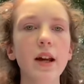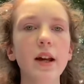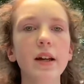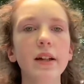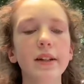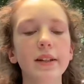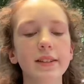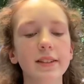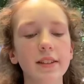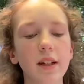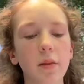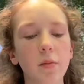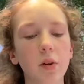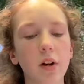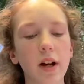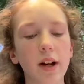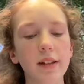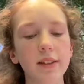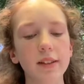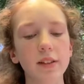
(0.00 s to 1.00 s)
To
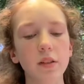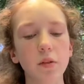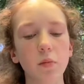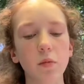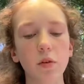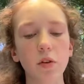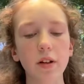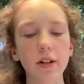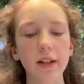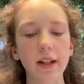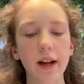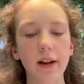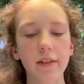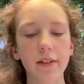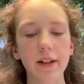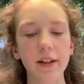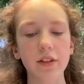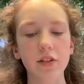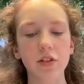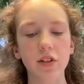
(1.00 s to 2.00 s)
summarize, the Warren
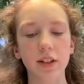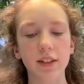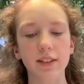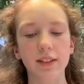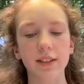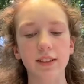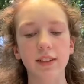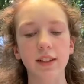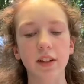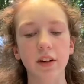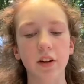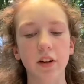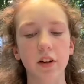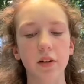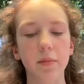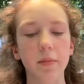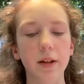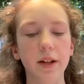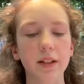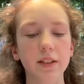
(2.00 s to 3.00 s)
County injustice
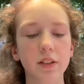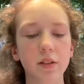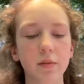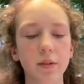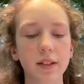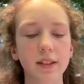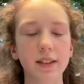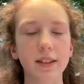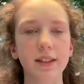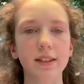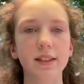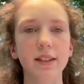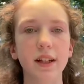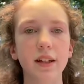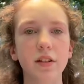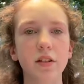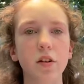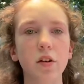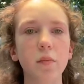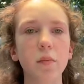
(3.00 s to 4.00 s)
occurred because the residents had
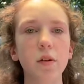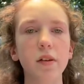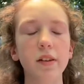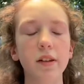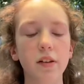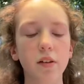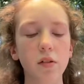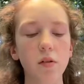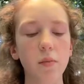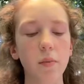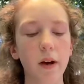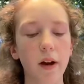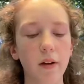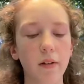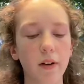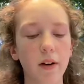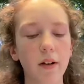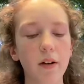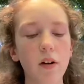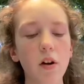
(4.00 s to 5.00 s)
no political
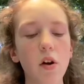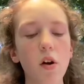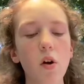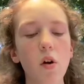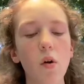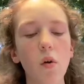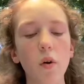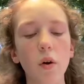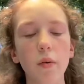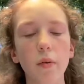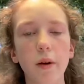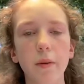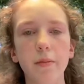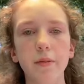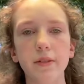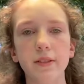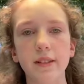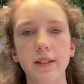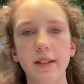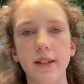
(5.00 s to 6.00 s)
power or
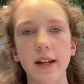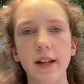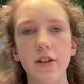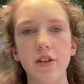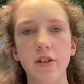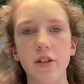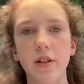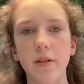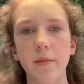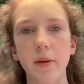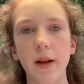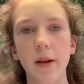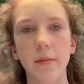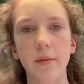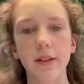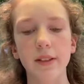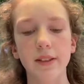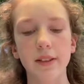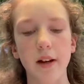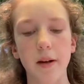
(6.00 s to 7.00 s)
representation to be able
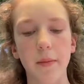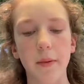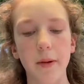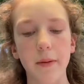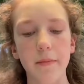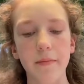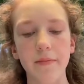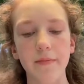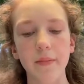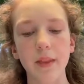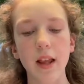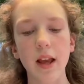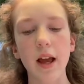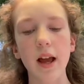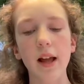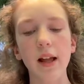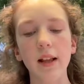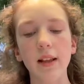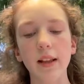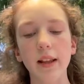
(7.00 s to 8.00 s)
to stop it.
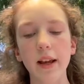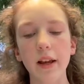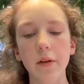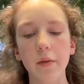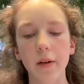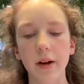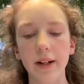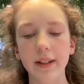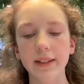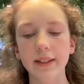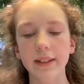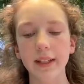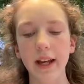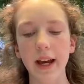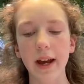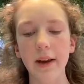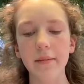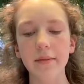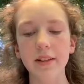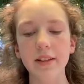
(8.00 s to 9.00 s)
Likewise, the
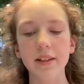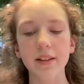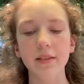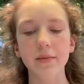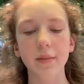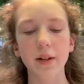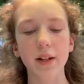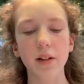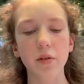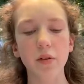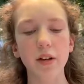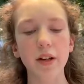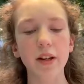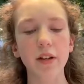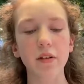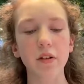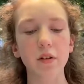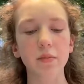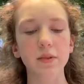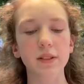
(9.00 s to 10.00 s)
absence of minority
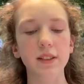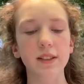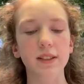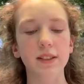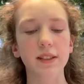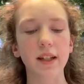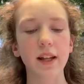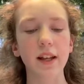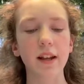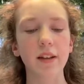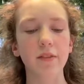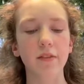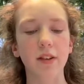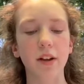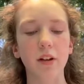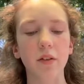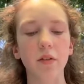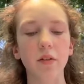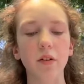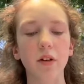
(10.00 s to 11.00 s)
groups in state and
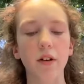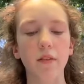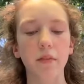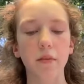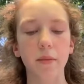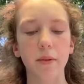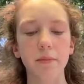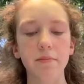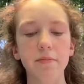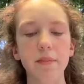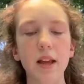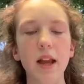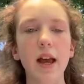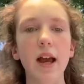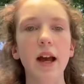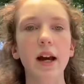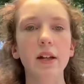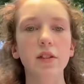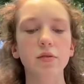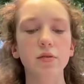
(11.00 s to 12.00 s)
federal government
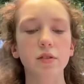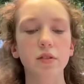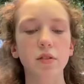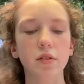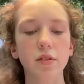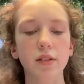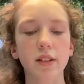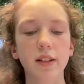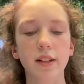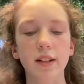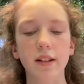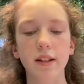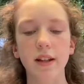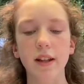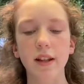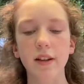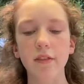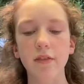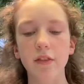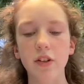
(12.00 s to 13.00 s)
has resulted in
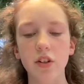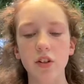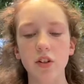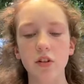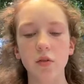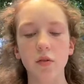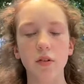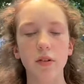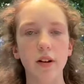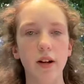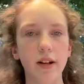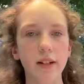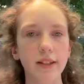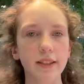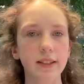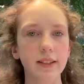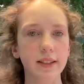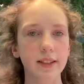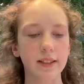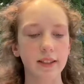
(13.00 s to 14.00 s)
inefficient or
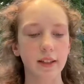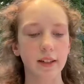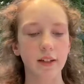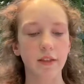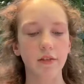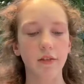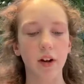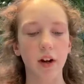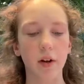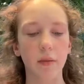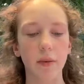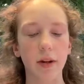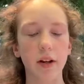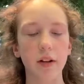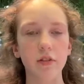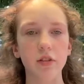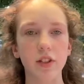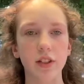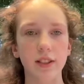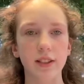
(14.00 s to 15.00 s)
non-existent
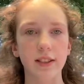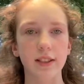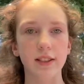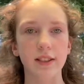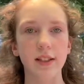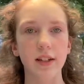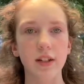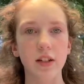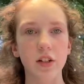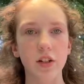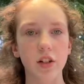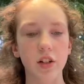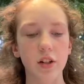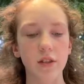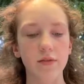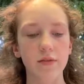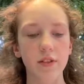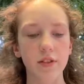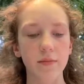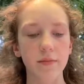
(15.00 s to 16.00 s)
environmental justice
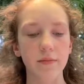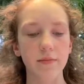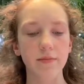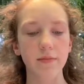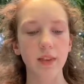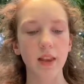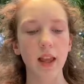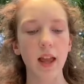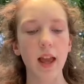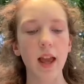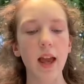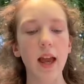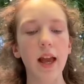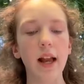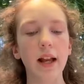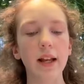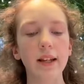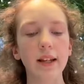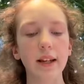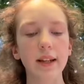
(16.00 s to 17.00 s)
initiatives.
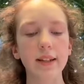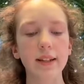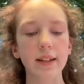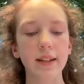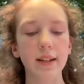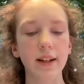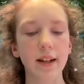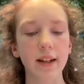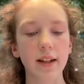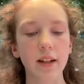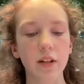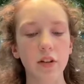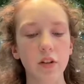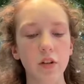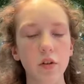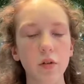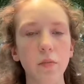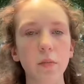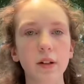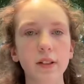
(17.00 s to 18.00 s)
In
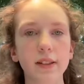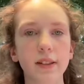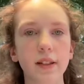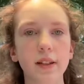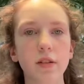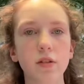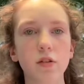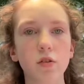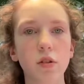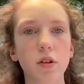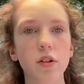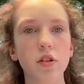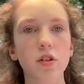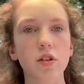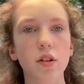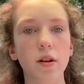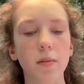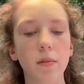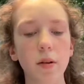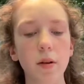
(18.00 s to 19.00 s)
1992, President George
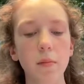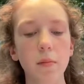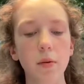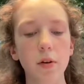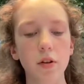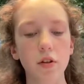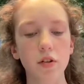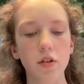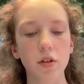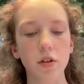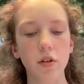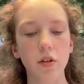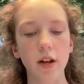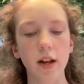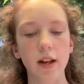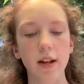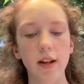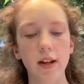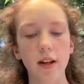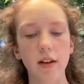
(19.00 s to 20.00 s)
W. Bush
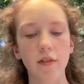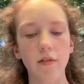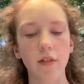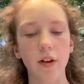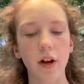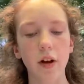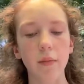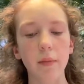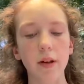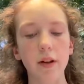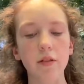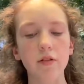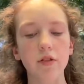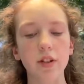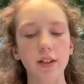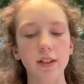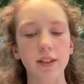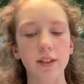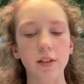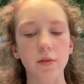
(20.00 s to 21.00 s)
created an environmental
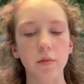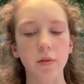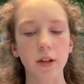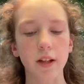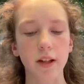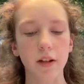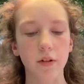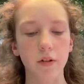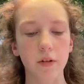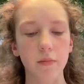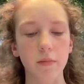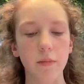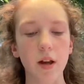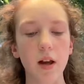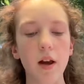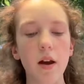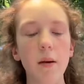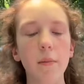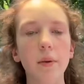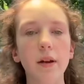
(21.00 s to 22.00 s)
justice working group,
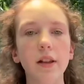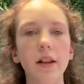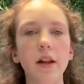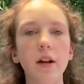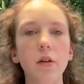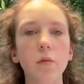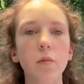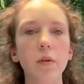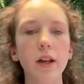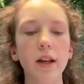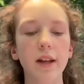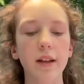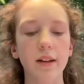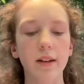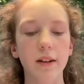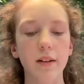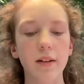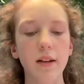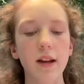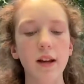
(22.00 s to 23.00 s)
but later weakened
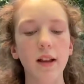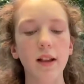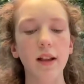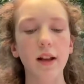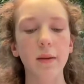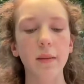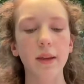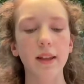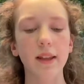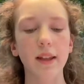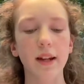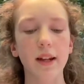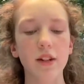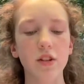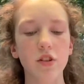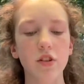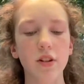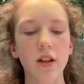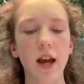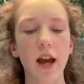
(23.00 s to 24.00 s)
it, claiming that it
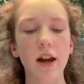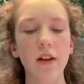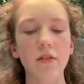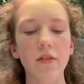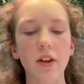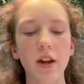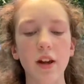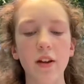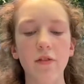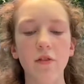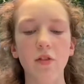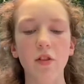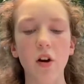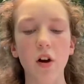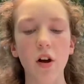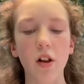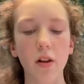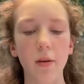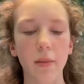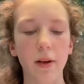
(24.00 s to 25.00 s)
should advocate for
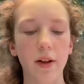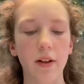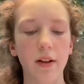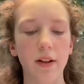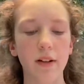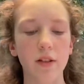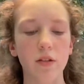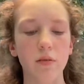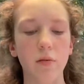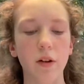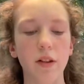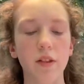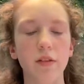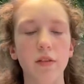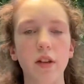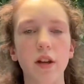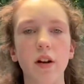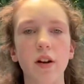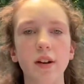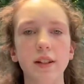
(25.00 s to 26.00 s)
all Americans rather
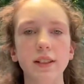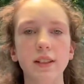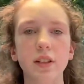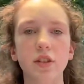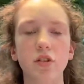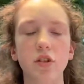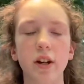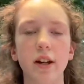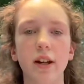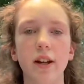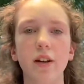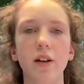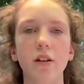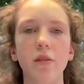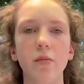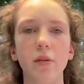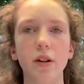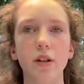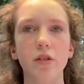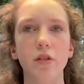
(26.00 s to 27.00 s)
than concentrating
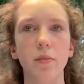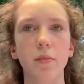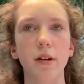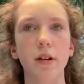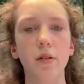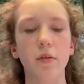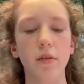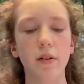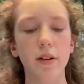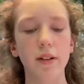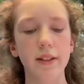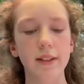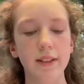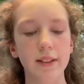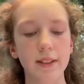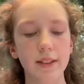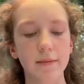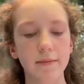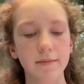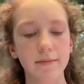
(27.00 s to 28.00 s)
on racial
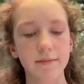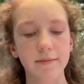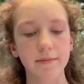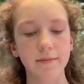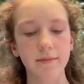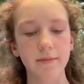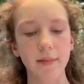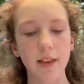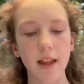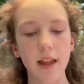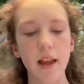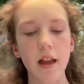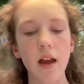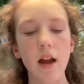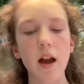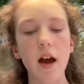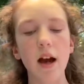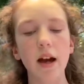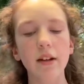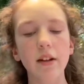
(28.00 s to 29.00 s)
minorities.
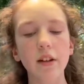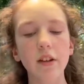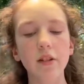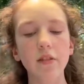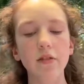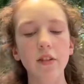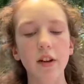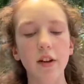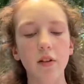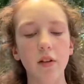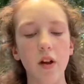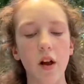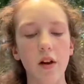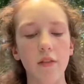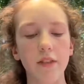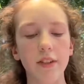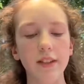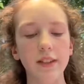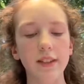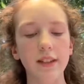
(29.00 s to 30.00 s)
Another federal
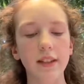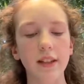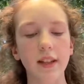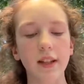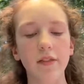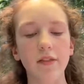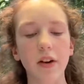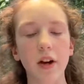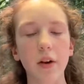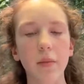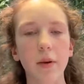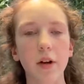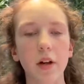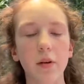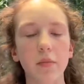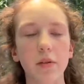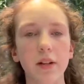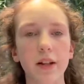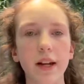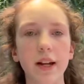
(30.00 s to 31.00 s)
office, the Environmental
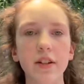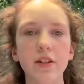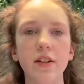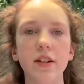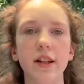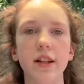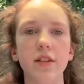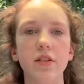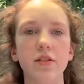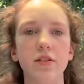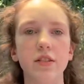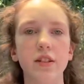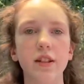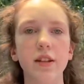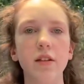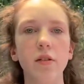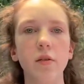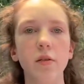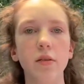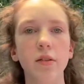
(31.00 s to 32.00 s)
Protection Agency,
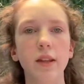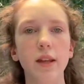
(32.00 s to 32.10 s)
or the